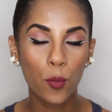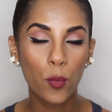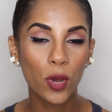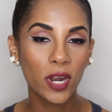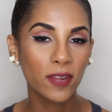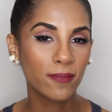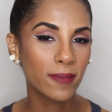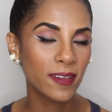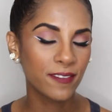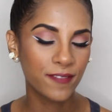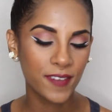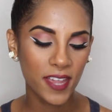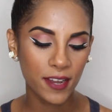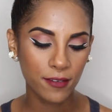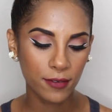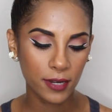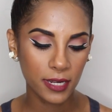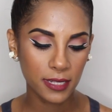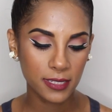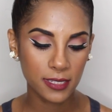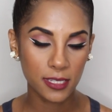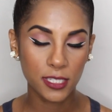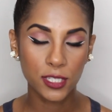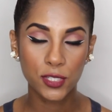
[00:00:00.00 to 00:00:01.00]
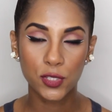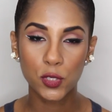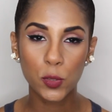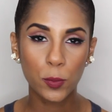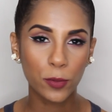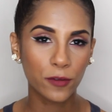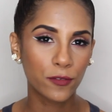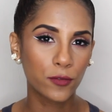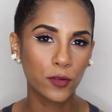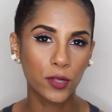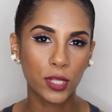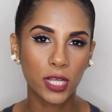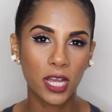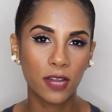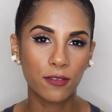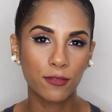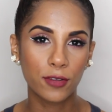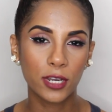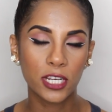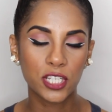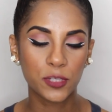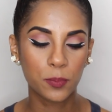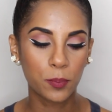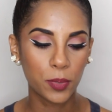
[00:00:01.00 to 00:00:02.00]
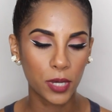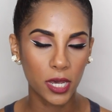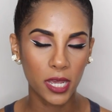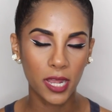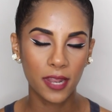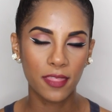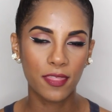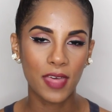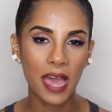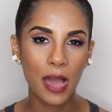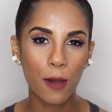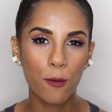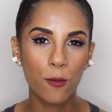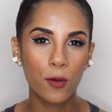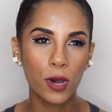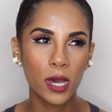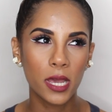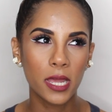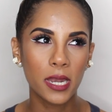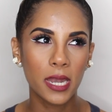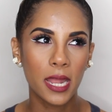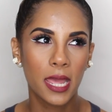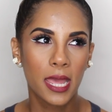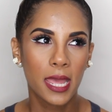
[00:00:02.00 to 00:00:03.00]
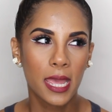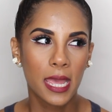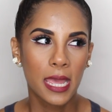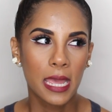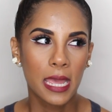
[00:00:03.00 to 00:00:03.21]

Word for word: One of my favorites is super full coverage, but that one